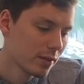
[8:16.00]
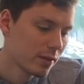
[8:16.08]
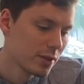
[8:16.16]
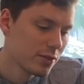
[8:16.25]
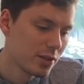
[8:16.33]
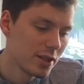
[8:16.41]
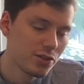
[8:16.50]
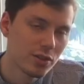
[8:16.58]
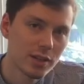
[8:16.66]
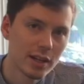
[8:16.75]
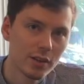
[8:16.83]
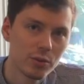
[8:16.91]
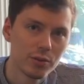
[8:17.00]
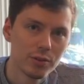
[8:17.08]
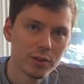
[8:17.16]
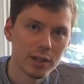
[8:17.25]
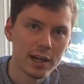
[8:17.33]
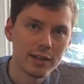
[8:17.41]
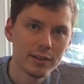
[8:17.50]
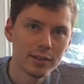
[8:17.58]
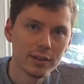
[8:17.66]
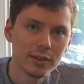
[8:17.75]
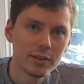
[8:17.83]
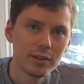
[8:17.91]
this teacher there called
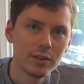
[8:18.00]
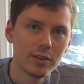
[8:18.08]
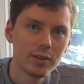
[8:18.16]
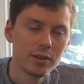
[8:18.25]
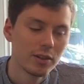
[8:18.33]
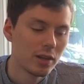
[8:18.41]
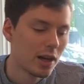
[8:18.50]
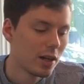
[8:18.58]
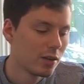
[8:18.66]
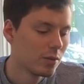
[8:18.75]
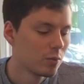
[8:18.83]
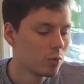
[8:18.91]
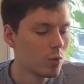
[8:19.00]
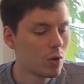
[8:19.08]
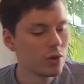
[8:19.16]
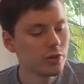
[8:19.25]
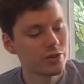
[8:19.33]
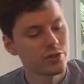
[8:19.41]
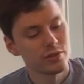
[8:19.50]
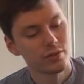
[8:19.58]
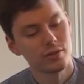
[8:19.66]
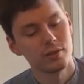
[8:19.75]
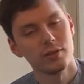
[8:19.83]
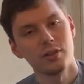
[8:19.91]
Reinecke uh, was
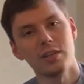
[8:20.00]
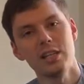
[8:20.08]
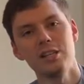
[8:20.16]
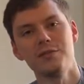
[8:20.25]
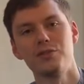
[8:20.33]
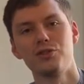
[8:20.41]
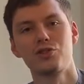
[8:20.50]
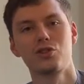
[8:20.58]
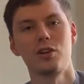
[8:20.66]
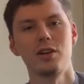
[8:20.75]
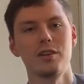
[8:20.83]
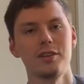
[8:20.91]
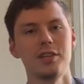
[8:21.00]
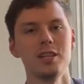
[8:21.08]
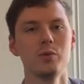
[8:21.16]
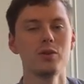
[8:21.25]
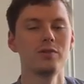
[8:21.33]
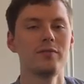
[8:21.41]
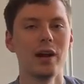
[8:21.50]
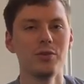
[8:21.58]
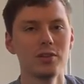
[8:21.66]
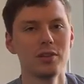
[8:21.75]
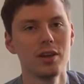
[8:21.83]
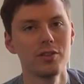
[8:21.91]
even drier than he would have found
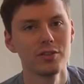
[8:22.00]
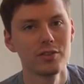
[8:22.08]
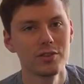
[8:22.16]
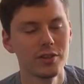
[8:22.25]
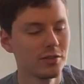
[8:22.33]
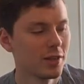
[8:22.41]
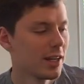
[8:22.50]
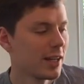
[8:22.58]
in London. So